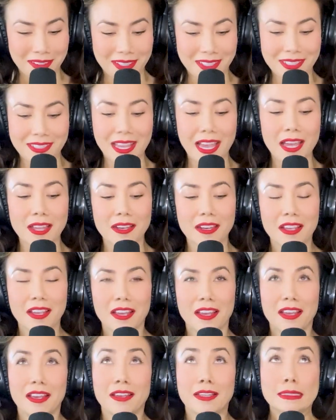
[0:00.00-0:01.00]
Because that
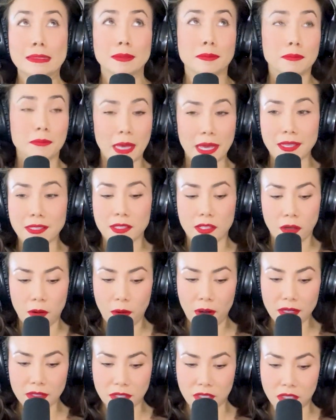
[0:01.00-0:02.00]
begs the
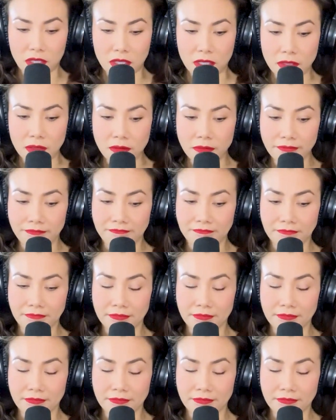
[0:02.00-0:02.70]
question.